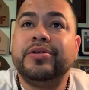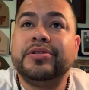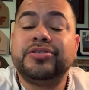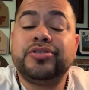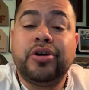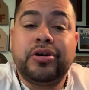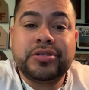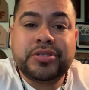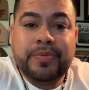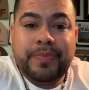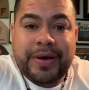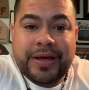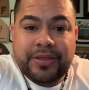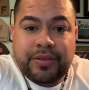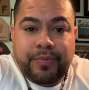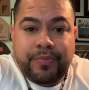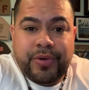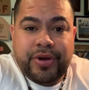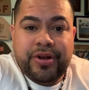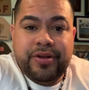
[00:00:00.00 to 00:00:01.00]
It talks about
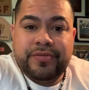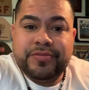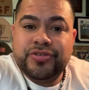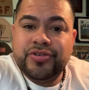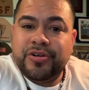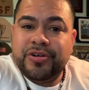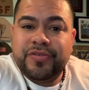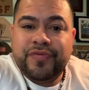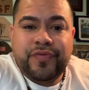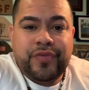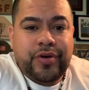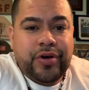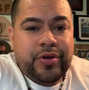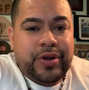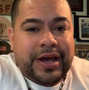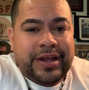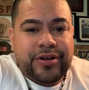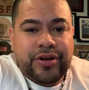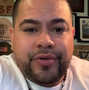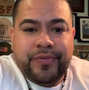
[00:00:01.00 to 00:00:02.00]
the murder of George
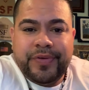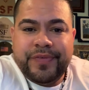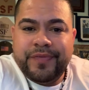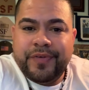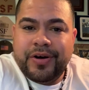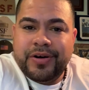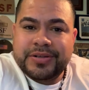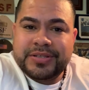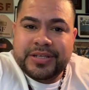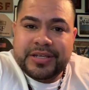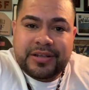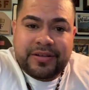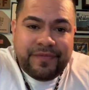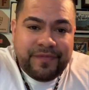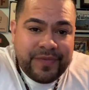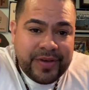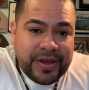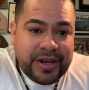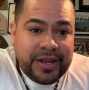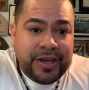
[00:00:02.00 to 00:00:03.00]
Floyd. I know we've all seen the
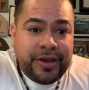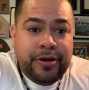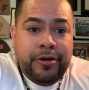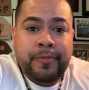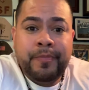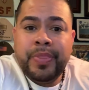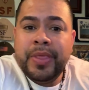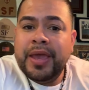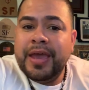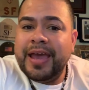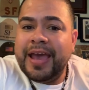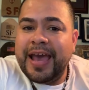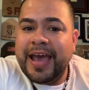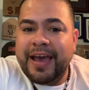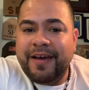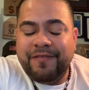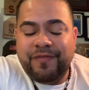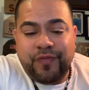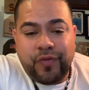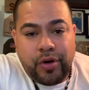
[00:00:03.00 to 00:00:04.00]
video.
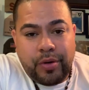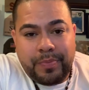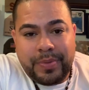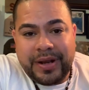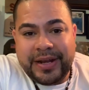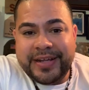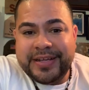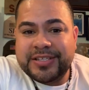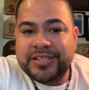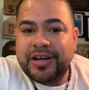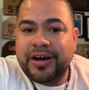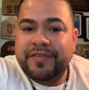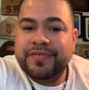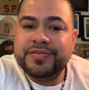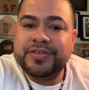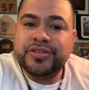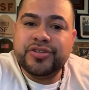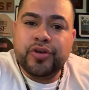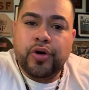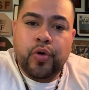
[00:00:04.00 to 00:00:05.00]
Have 4 police
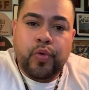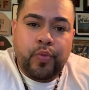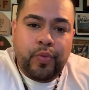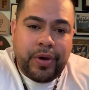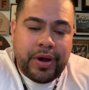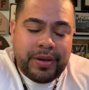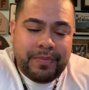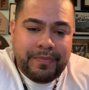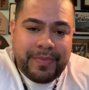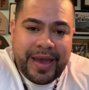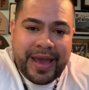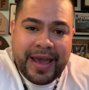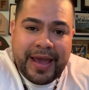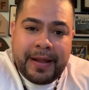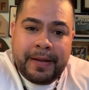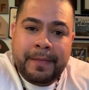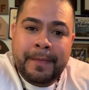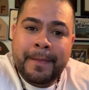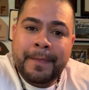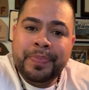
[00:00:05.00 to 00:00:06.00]
officers on 1
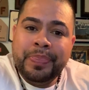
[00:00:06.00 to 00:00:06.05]
man.